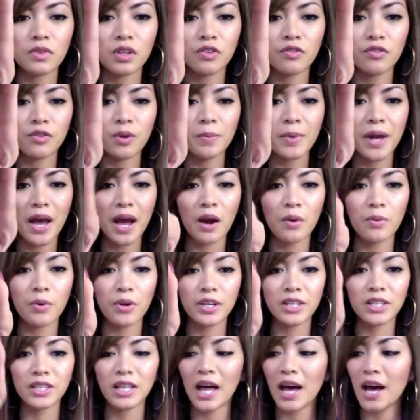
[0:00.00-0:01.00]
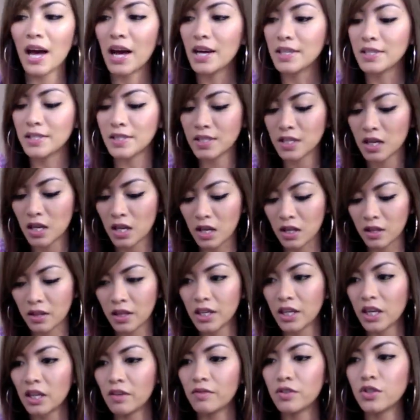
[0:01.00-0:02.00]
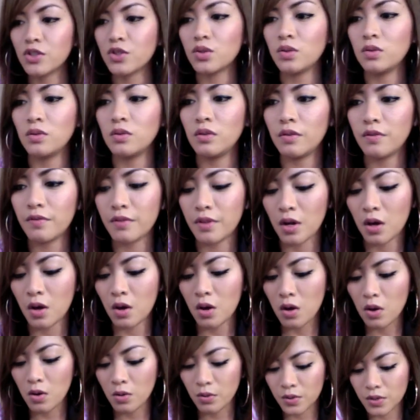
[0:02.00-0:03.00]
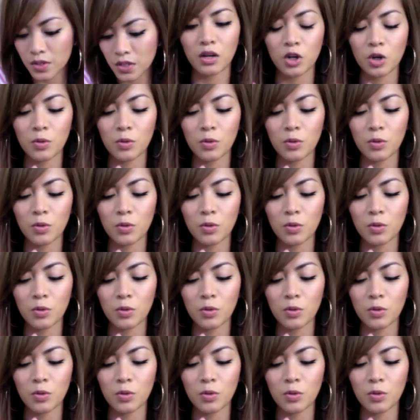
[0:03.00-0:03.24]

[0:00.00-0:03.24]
from Hourglass. They gave us two of those.